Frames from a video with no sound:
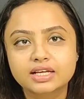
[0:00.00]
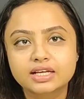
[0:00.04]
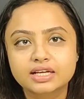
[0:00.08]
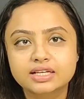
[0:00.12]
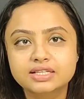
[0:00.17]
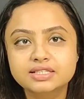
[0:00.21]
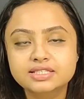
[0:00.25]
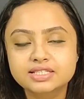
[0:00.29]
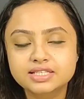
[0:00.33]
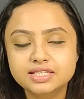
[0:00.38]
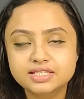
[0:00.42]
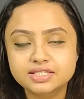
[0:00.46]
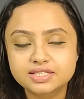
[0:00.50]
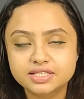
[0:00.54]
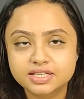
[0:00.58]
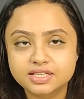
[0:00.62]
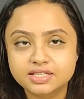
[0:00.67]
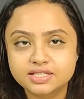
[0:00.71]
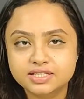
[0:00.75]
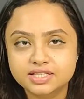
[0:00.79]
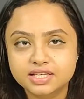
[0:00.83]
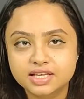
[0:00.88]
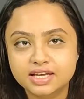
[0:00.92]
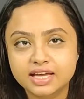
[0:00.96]

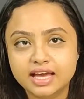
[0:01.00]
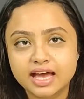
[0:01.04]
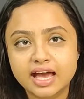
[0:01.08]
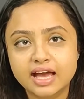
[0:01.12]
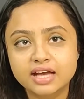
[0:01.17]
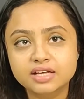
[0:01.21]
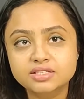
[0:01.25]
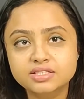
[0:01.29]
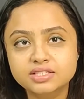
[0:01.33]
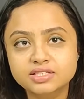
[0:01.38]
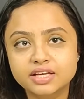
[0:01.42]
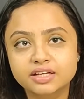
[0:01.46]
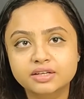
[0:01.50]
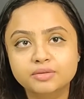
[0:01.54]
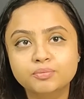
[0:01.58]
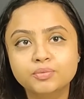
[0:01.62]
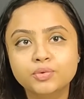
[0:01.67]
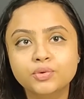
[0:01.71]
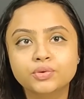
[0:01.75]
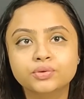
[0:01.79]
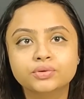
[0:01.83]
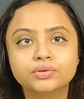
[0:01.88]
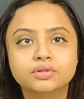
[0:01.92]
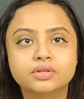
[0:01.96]
Consistency acts at
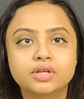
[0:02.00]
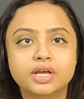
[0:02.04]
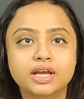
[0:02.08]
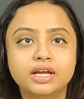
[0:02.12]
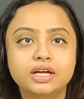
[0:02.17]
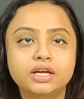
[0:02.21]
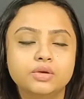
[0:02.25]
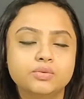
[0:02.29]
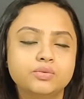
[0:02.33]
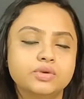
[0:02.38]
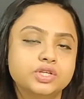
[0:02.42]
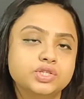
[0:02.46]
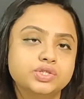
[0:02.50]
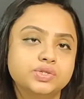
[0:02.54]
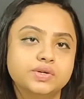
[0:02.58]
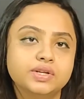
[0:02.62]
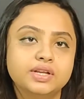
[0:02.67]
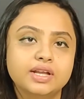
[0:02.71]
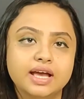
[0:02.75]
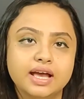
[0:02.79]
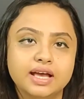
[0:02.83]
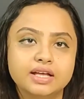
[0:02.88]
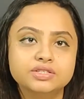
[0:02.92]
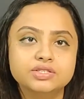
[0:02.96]
both individual
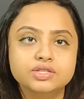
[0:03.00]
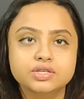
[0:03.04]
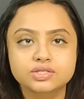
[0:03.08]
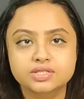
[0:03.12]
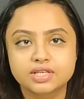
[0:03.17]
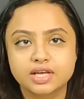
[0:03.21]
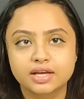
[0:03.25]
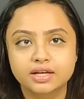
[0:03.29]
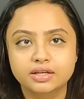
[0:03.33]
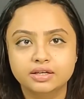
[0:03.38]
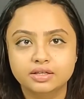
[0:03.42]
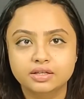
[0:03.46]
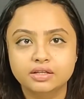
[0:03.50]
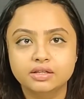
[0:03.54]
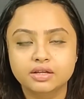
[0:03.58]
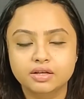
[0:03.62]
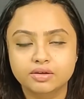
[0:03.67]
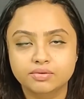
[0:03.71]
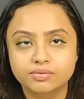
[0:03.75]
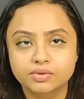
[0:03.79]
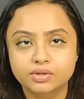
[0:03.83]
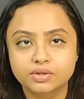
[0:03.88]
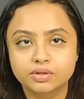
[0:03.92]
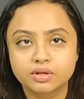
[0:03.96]
and societal
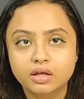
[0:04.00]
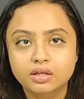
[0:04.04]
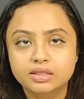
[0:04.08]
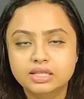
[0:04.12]
level.